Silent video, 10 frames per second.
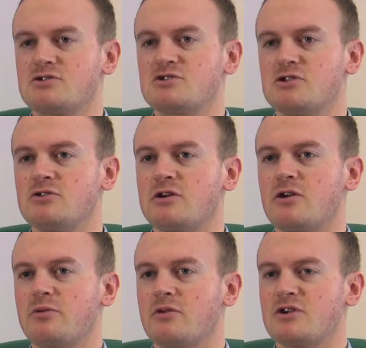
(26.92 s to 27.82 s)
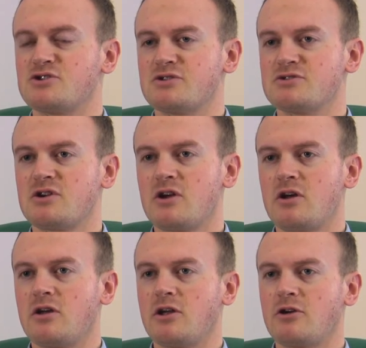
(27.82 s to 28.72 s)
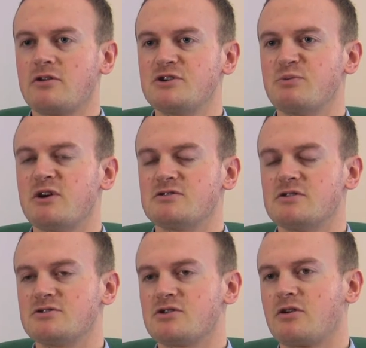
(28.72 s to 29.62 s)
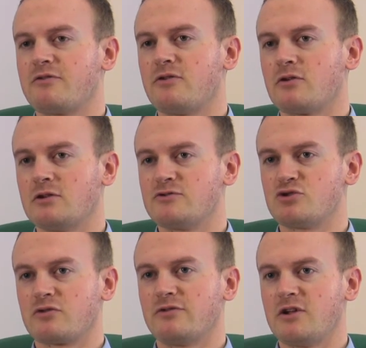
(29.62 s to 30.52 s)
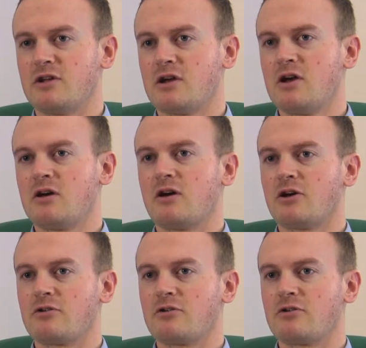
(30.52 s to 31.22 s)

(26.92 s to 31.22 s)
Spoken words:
slow down operations, increase maintenance on your forklift truck fleet and